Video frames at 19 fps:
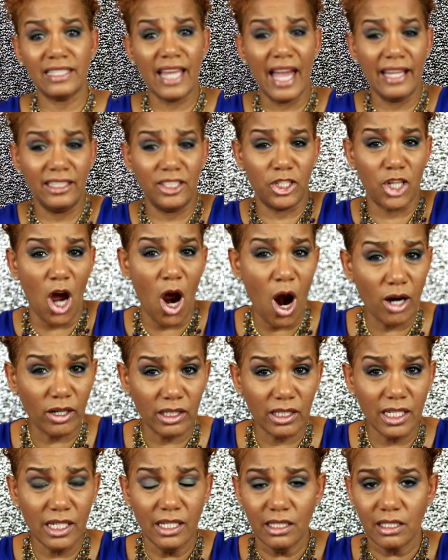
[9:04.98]
that
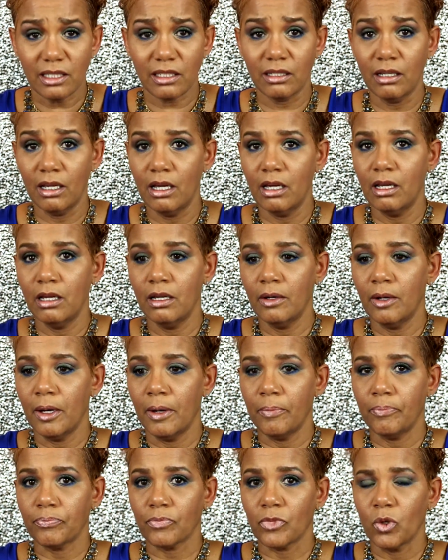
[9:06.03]
darkness,
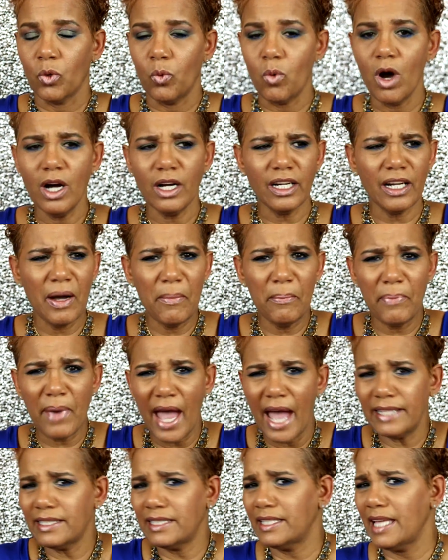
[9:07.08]
what
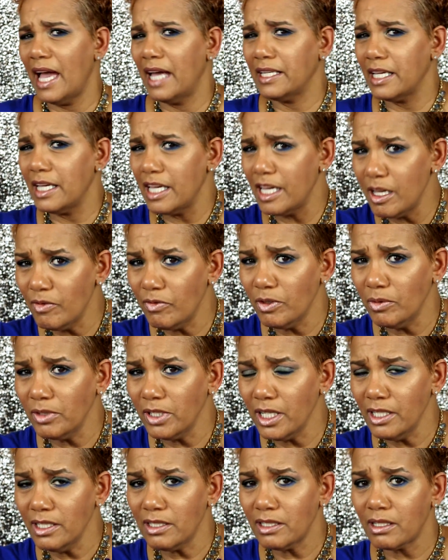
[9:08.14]
combats that
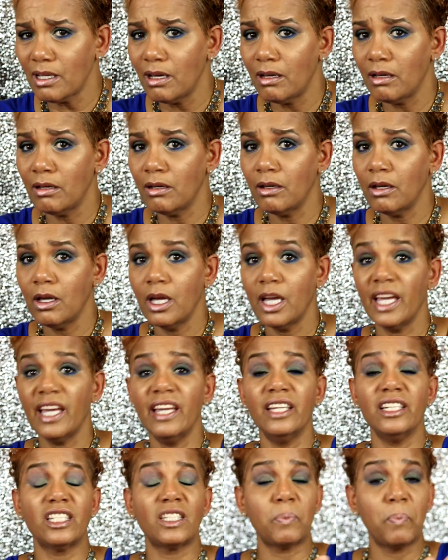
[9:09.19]
evilness
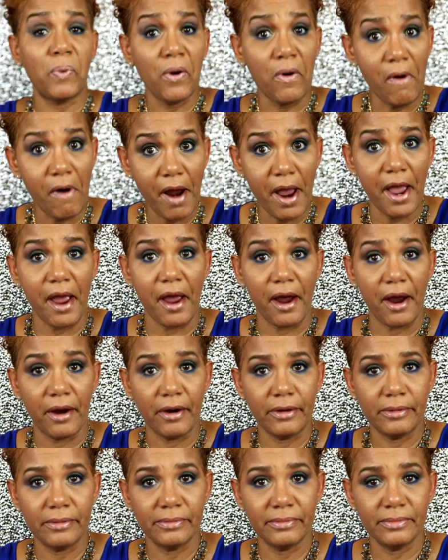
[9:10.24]
is prayer.
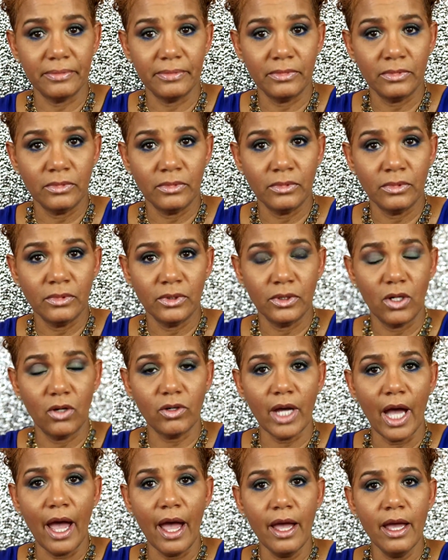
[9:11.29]

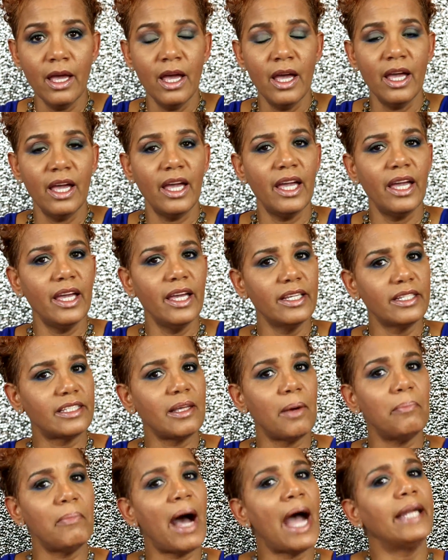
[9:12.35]
Okay? It's
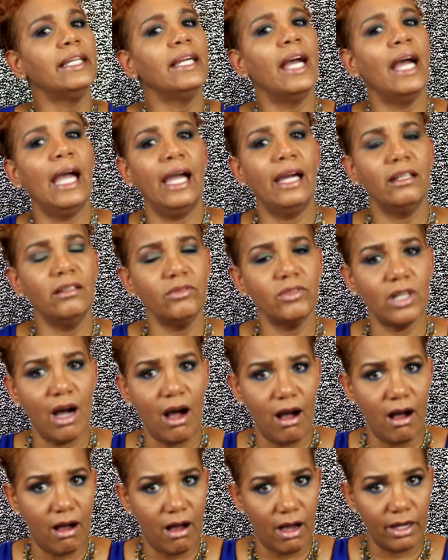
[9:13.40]
the mighty hand of
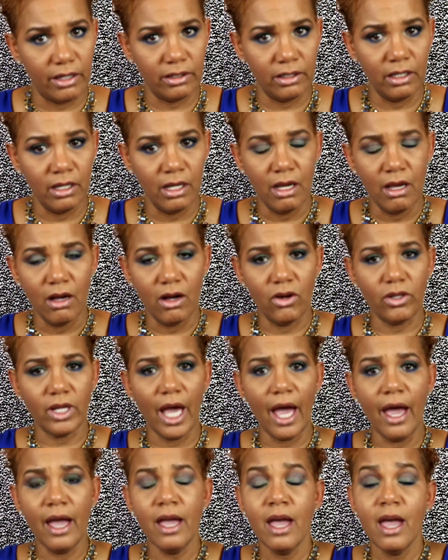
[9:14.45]
God.
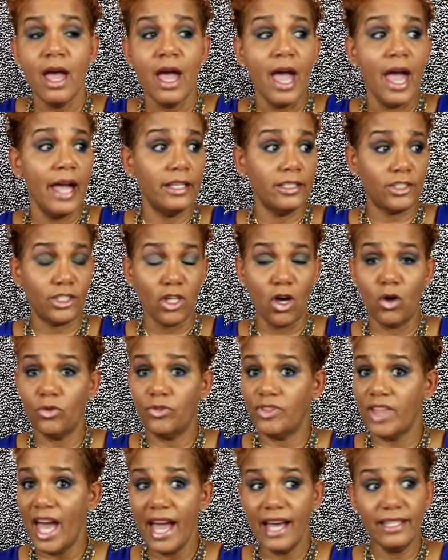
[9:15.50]
Okay? And
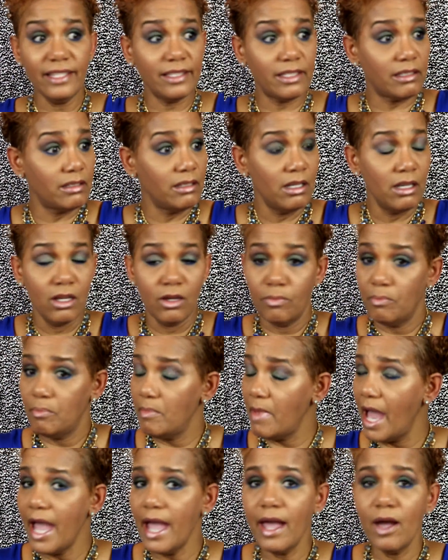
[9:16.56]
so that's,
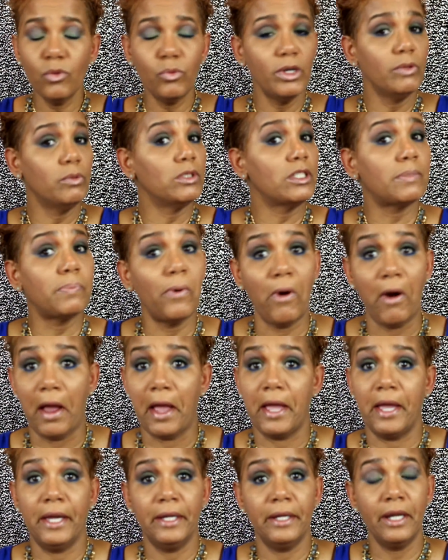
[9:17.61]
man, we was
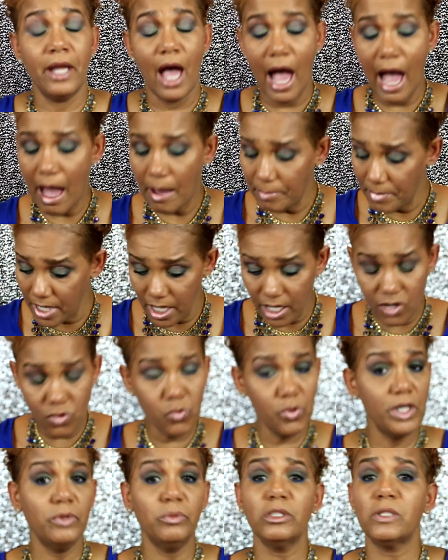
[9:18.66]
praying. I mean,
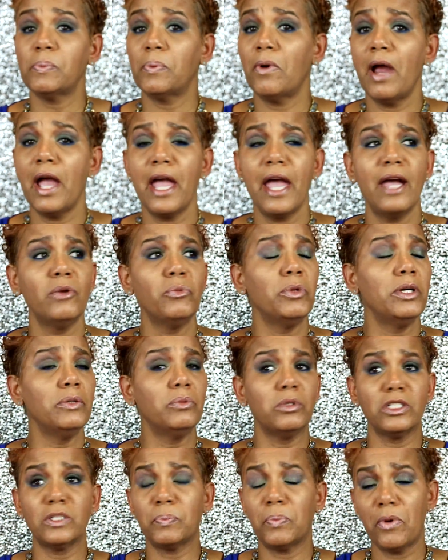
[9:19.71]
we was praying, we
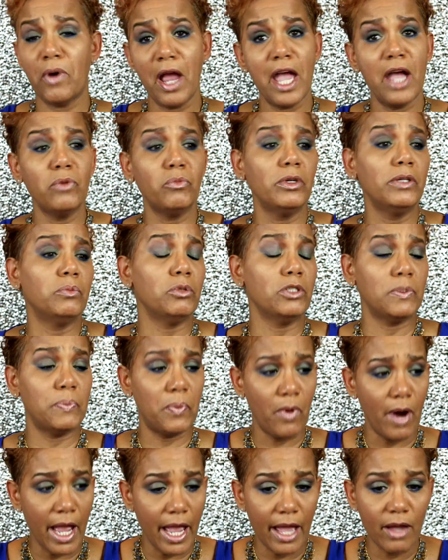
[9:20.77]
was praying, we was
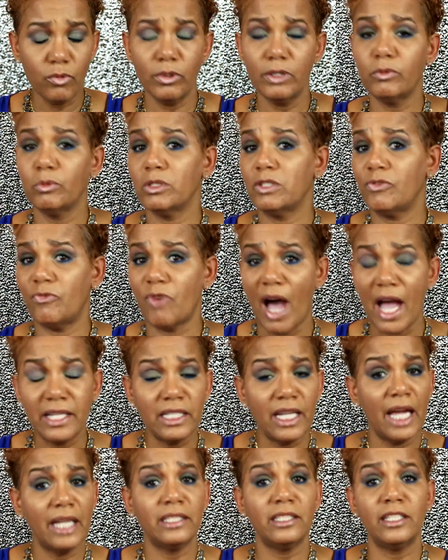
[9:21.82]
praying, we was
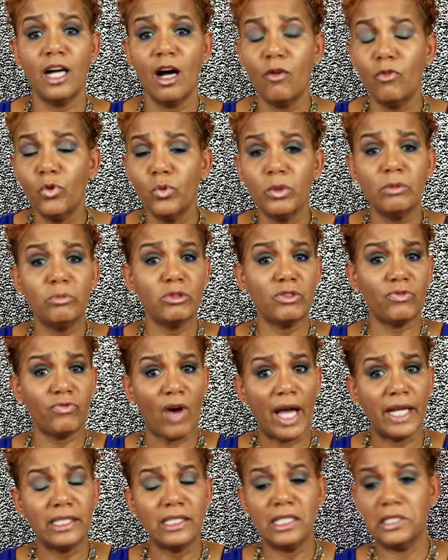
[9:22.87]
fighting that devil, we was
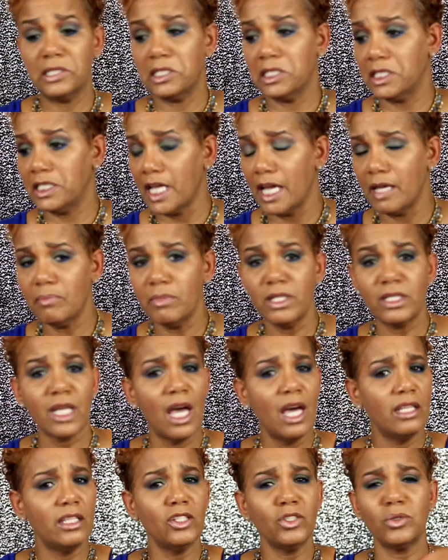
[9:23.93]
fighting his demons.
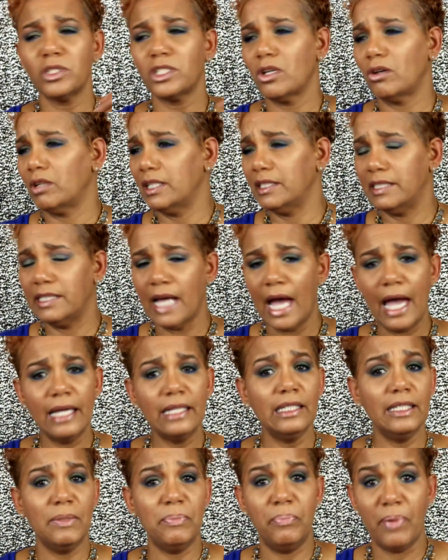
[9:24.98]
This was on a
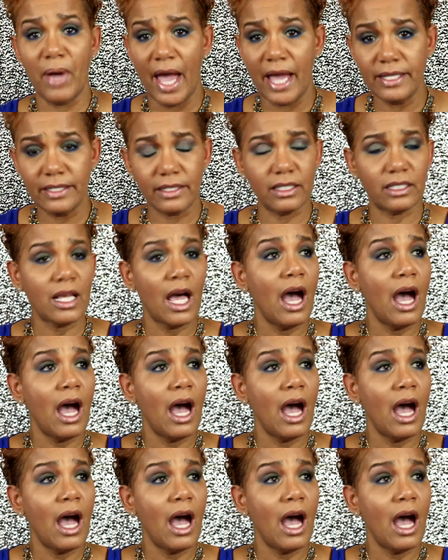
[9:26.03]
daily basis.